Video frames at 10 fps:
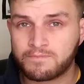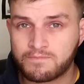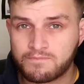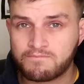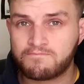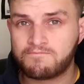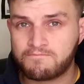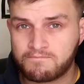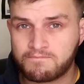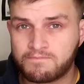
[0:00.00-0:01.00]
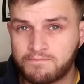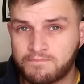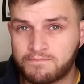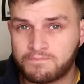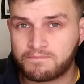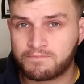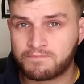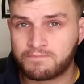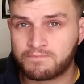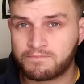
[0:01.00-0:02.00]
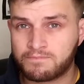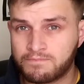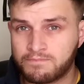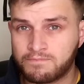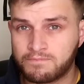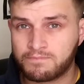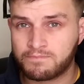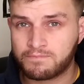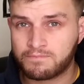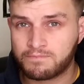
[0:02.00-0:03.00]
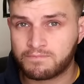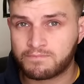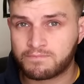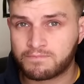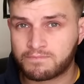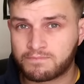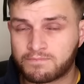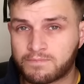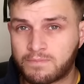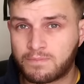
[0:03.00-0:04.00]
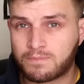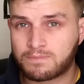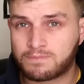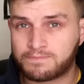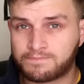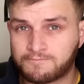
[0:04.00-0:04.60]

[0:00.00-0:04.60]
[no speech]